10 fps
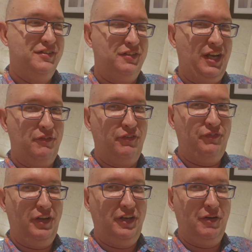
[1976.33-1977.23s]
so I have a
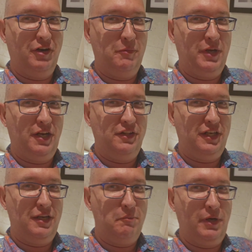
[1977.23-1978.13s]
feeling I'm going to be in
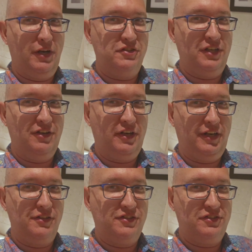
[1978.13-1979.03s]
the embarrassing
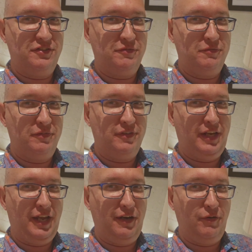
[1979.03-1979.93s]
dance
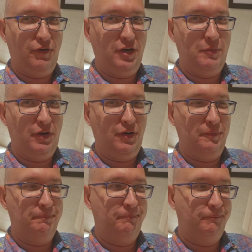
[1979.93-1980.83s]
category
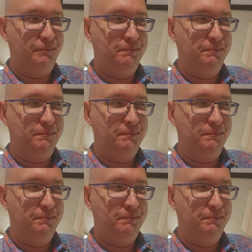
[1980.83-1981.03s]
tomorrow.